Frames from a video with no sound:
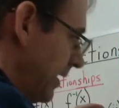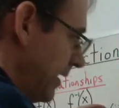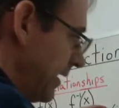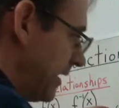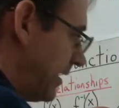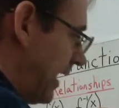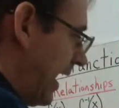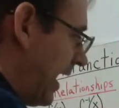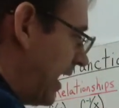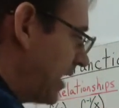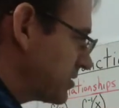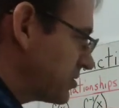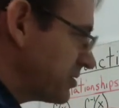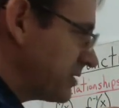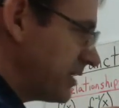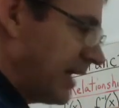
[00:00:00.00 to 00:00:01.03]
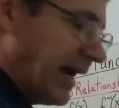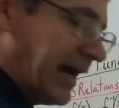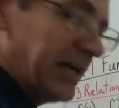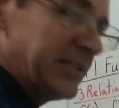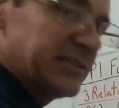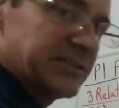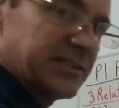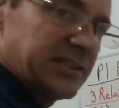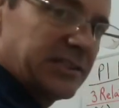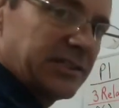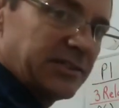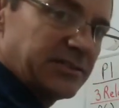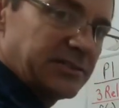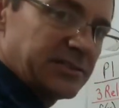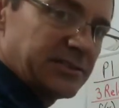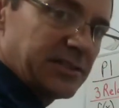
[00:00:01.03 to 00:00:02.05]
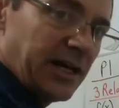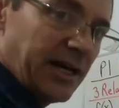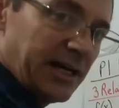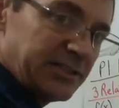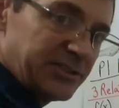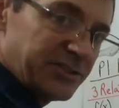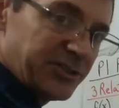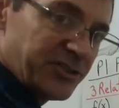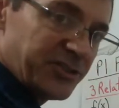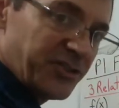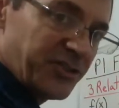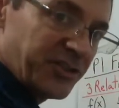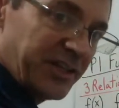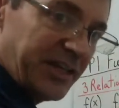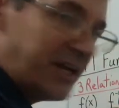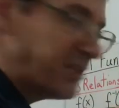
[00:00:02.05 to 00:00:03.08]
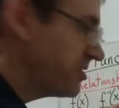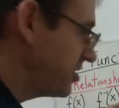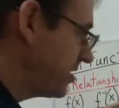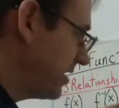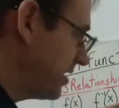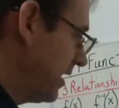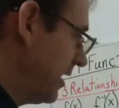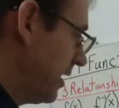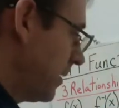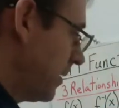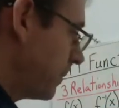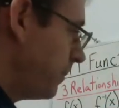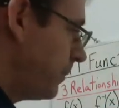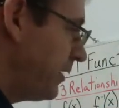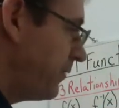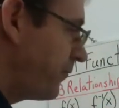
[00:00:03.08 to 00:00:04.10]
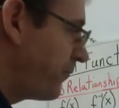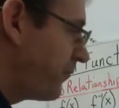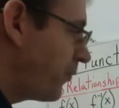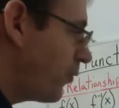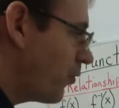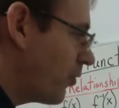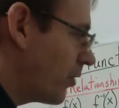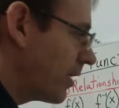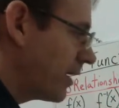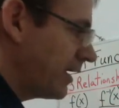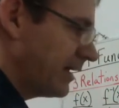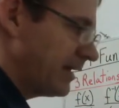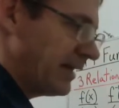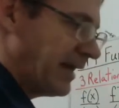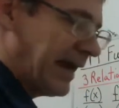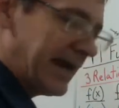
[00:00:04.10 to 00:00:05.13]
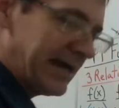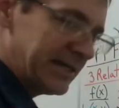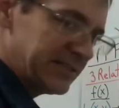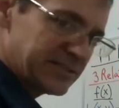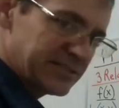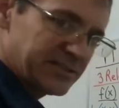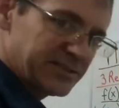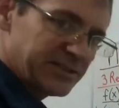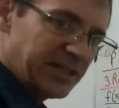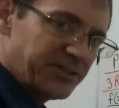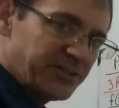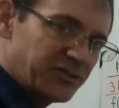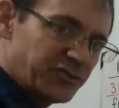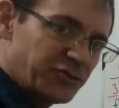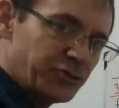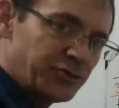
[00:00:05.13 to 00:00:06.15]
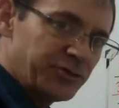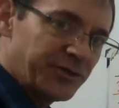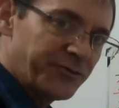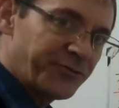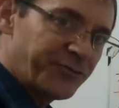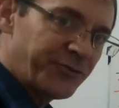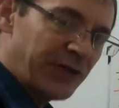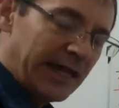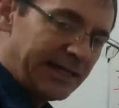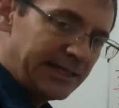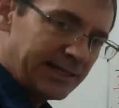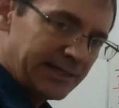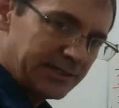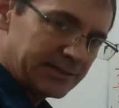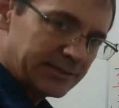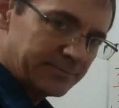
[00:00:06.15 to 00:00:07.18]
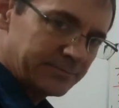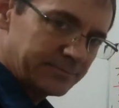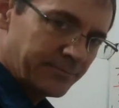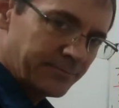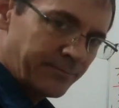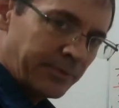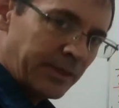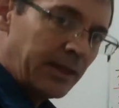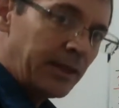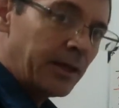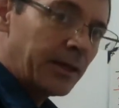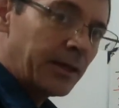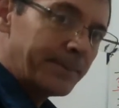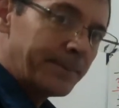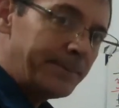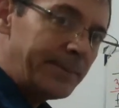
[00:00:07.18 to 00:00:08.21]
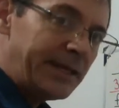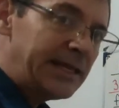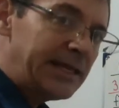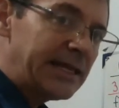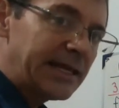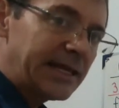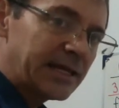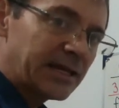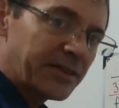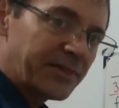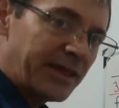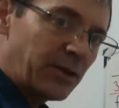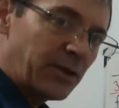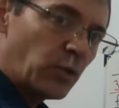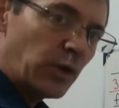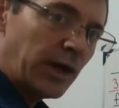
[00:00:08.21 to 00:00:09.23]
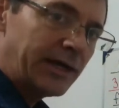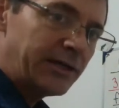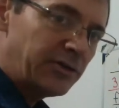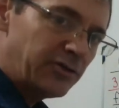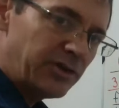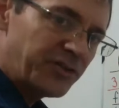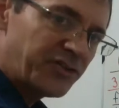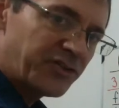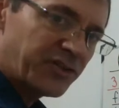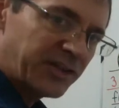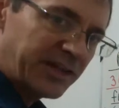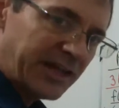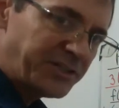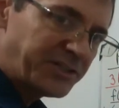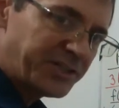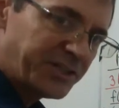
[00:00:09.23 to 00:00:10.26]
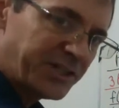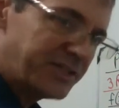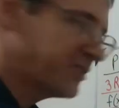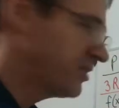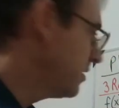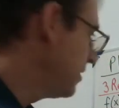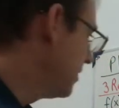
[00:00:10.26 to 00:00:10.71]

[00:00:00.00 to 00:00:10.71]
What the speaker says: It actually asks us to sketch it before it asks us to define it. Meaning they want you to sketch it